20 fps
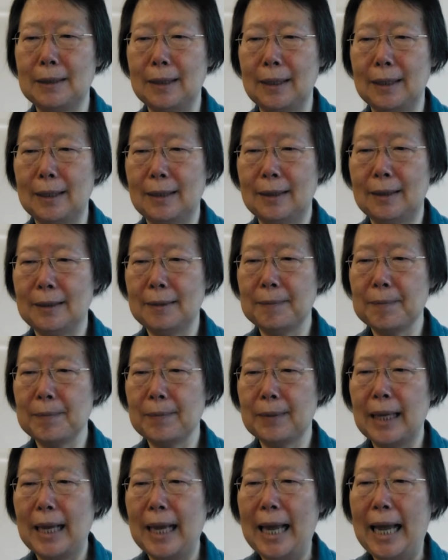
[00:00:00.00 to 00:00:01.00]
data
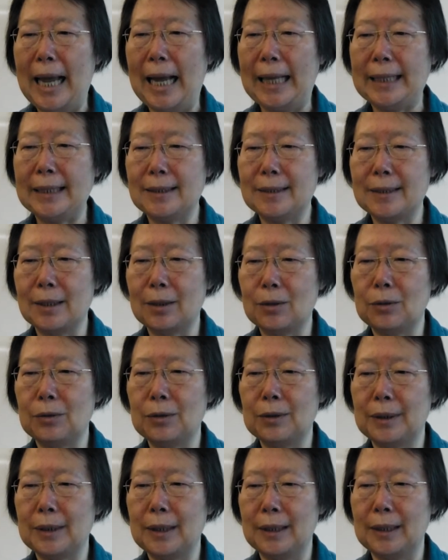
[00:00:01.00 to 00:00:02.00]
and the
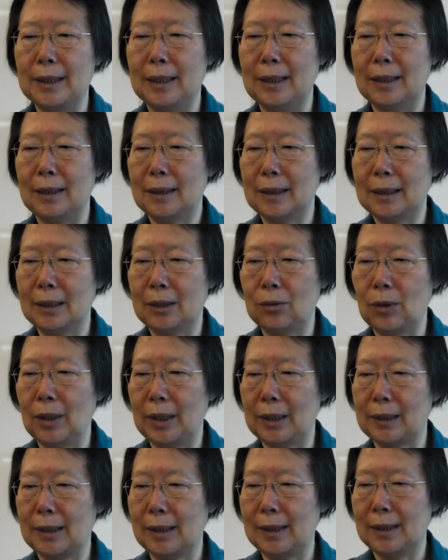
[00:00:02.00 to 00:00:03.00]
securing data
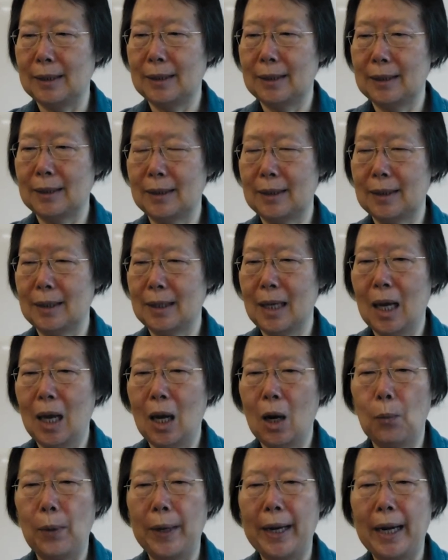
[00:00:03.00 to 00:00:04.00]
directly.
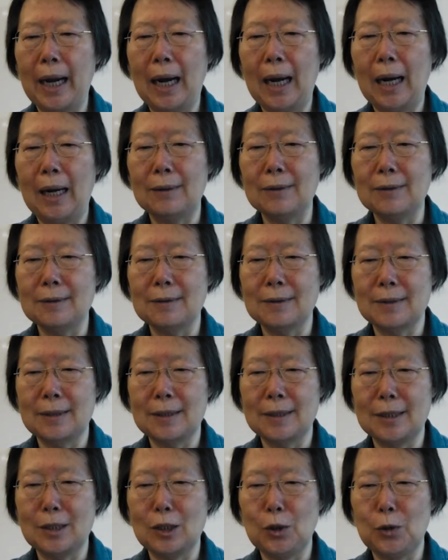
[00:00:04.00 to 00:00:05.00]
We call
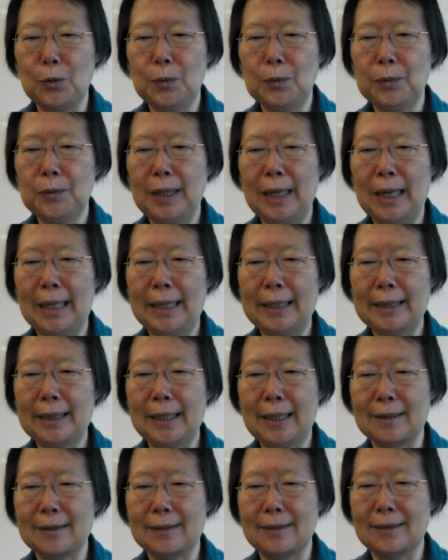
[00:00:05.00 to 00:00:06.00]
this new
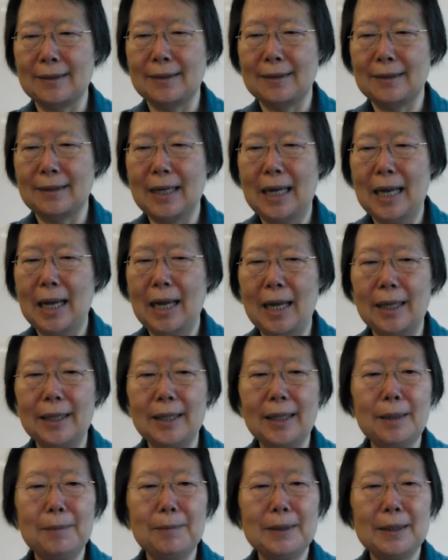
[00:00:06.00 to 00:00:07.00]
architecture
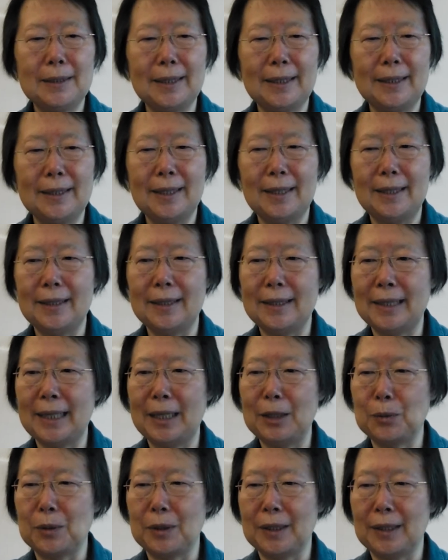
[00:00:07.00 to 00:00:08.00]
named data
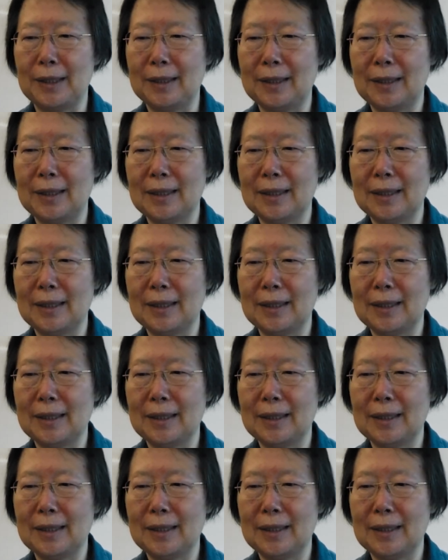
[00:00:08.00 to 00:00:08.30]
networking.